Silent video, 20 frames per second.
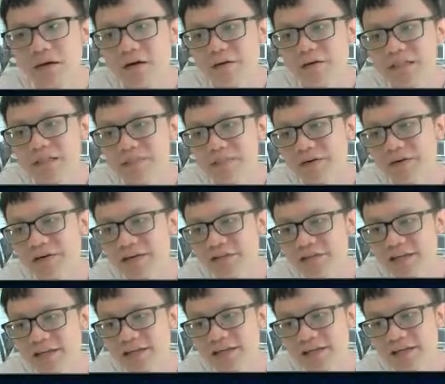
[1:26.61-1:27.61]

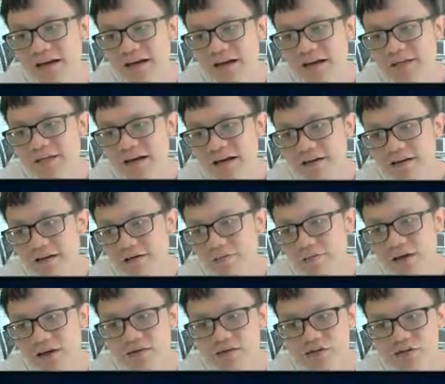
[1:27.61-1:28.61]
Respiration uh, diagram
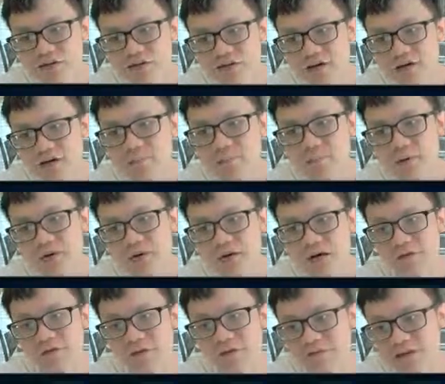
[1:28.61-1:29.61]
1 show the component
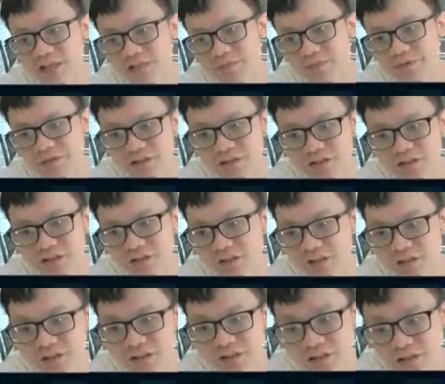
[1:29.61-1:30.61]
of the respiration
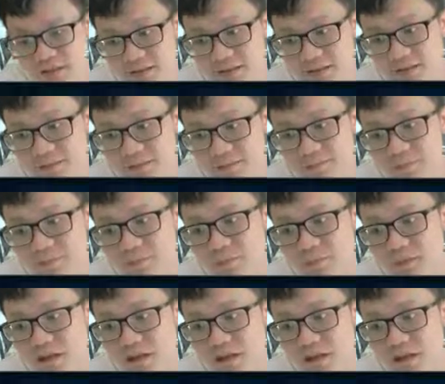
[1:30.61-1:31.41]
system.